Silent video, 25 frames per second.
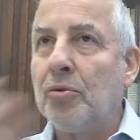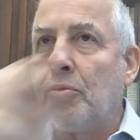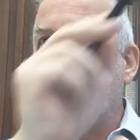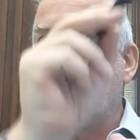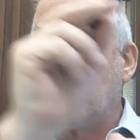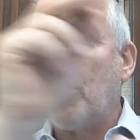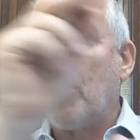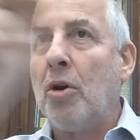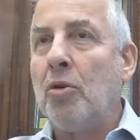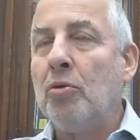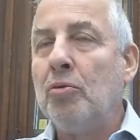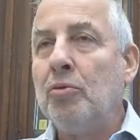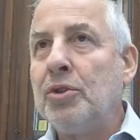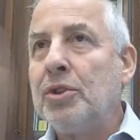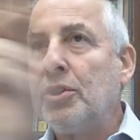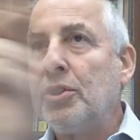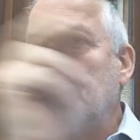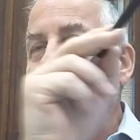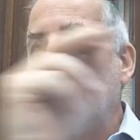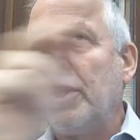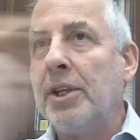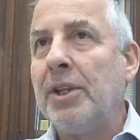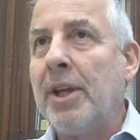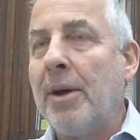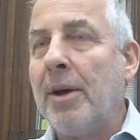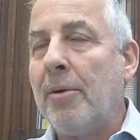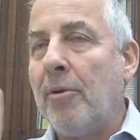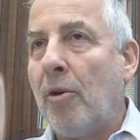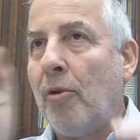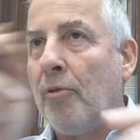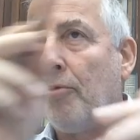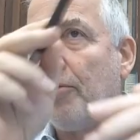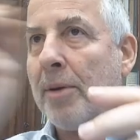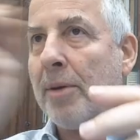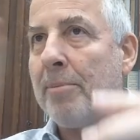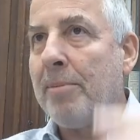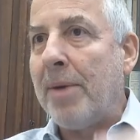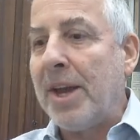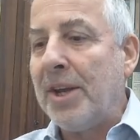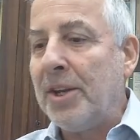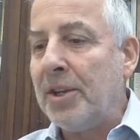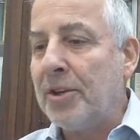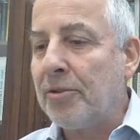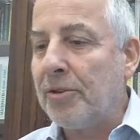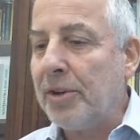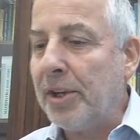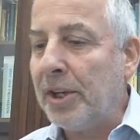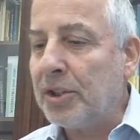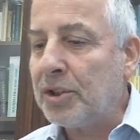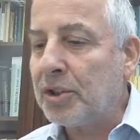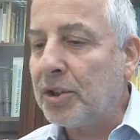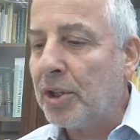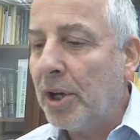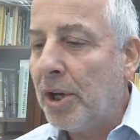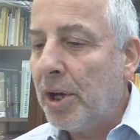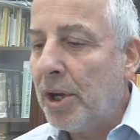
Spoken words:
rows of a matrix,